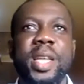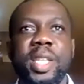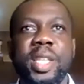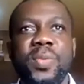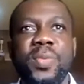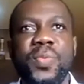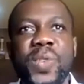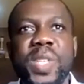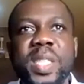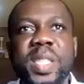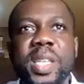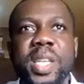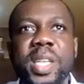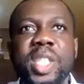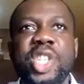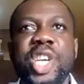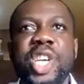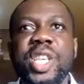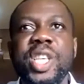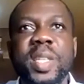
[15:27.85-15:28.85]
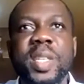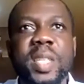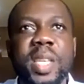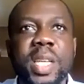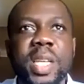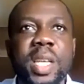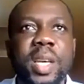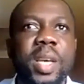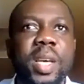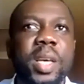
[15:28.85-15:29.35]
the, the changes
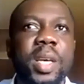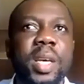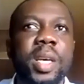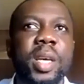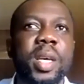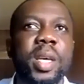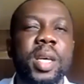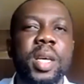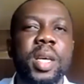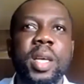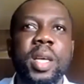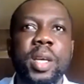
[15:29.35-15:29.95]
in the